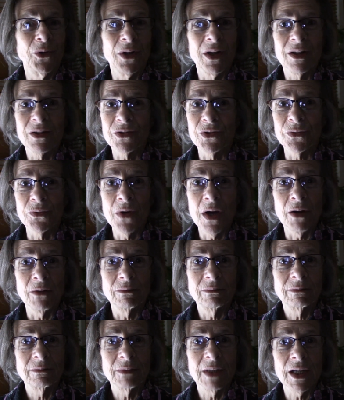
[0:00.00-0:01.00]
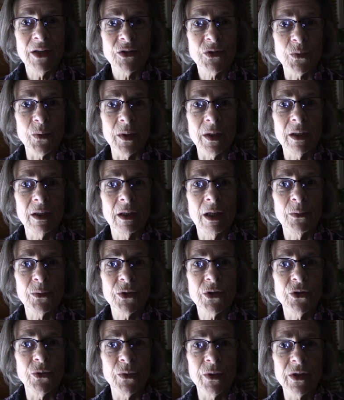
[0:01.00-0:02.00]
days in a row last week. I was
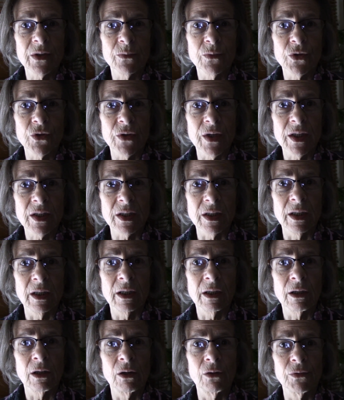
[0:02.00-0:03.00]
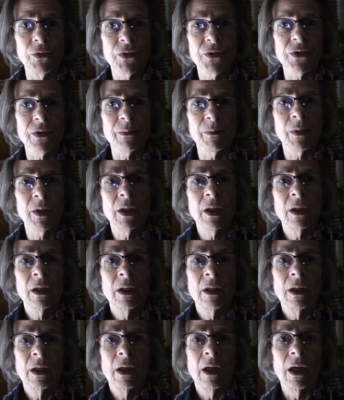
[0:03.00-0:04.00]
doing some stress eating over some,
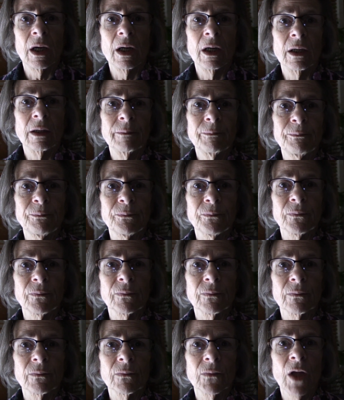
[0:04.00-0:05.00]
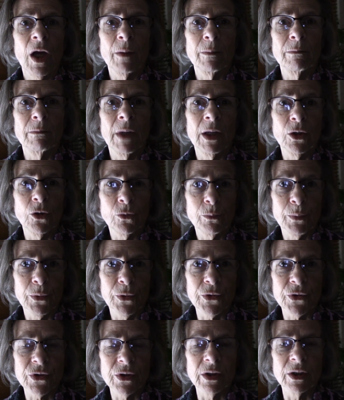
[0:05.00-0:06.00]
not my own
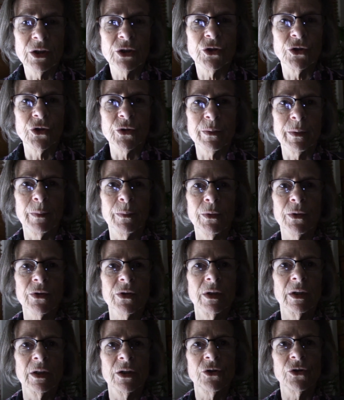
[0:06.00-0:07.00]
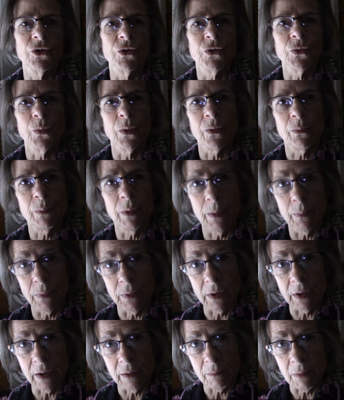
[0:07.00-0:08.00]
personal issues, but personal issues with
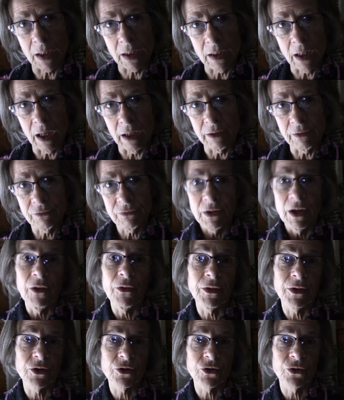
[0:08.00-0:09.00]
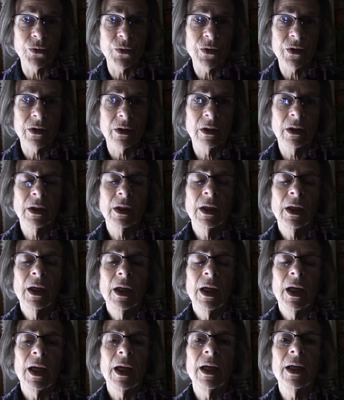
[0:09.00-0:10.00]
people in my life, health issues.
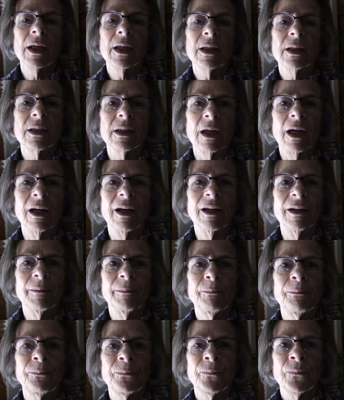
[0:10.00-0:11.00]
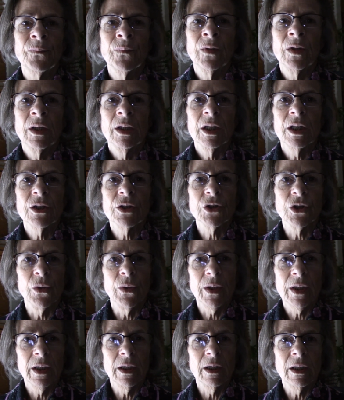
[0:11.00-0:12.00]
And so I
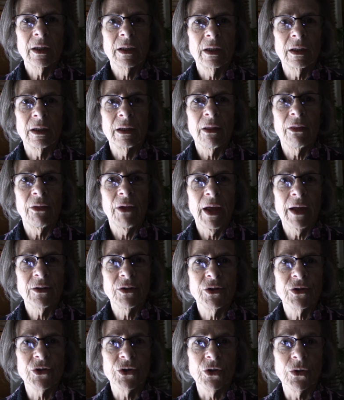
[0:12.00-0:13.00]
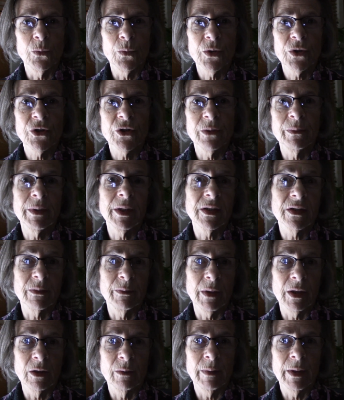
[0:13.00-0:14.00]
had that dessert, which to me is a
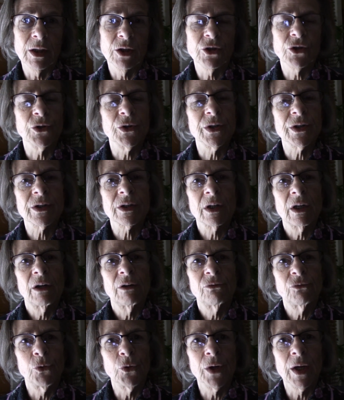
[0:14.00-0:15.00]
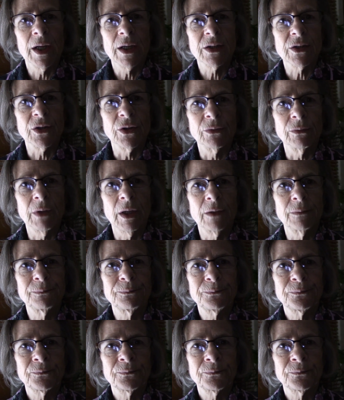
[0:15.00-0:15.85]
better bad choice, 4 nights in a row.